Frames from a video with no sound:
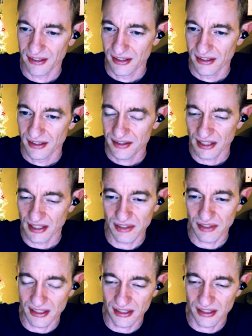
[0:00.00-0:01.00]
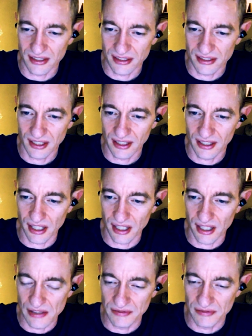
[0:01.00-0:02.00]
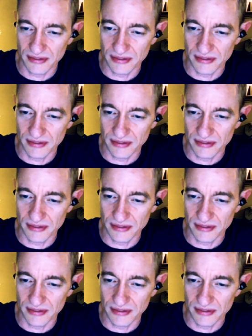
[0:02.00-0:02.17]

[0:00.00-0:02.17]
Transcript: safety and love?